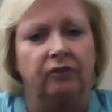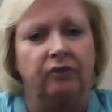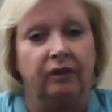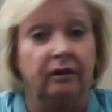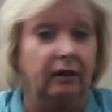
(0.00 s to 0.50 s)
And
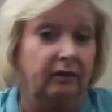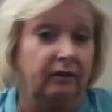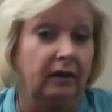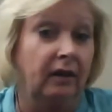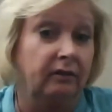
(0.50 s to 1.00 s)
I said,
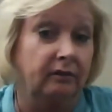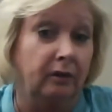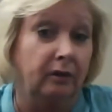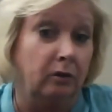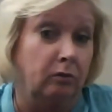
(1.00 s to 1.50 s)
yes.
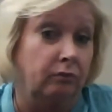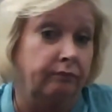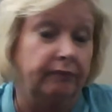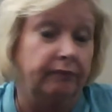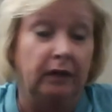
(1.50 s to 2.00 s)
So,
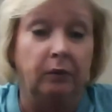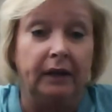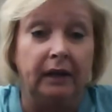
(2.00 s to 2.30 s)
we